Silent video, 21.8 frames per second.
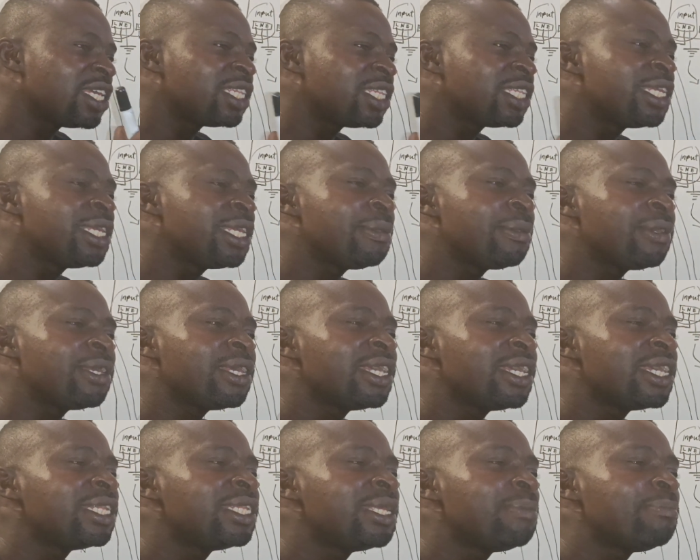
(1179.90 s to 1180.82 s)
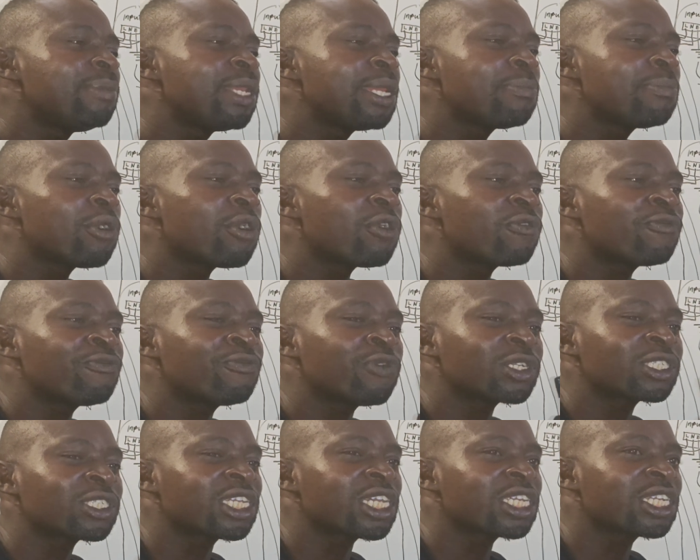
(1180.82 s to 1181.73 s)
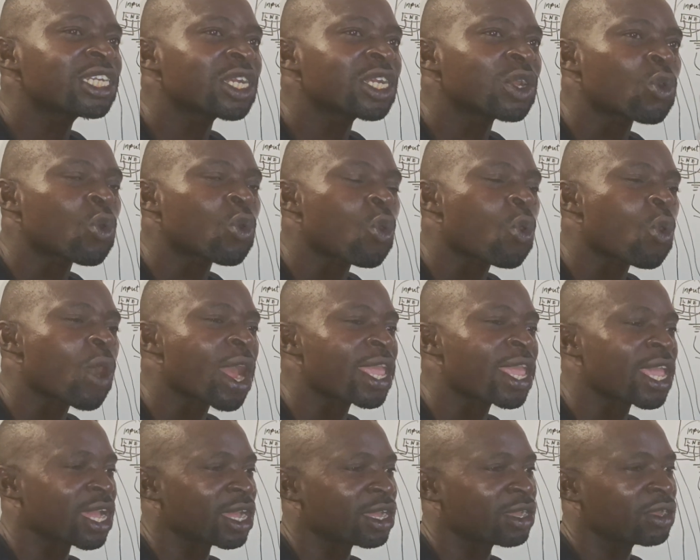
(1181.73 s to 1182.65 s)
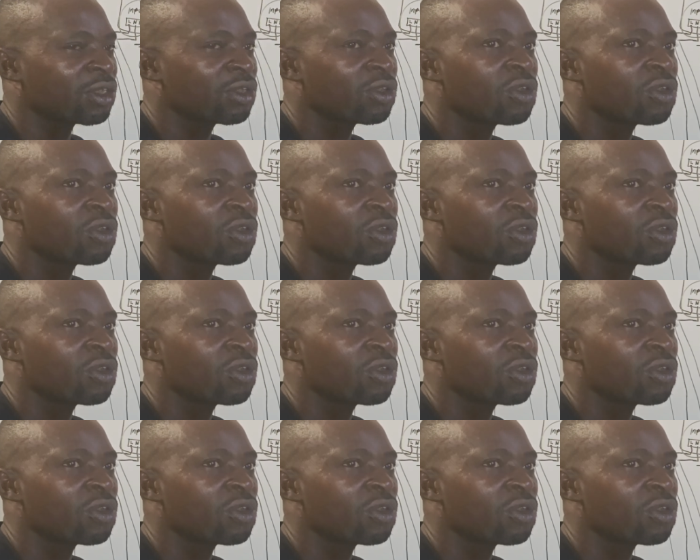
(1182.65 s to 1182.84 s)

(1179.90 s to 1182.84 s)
the minimum voltage required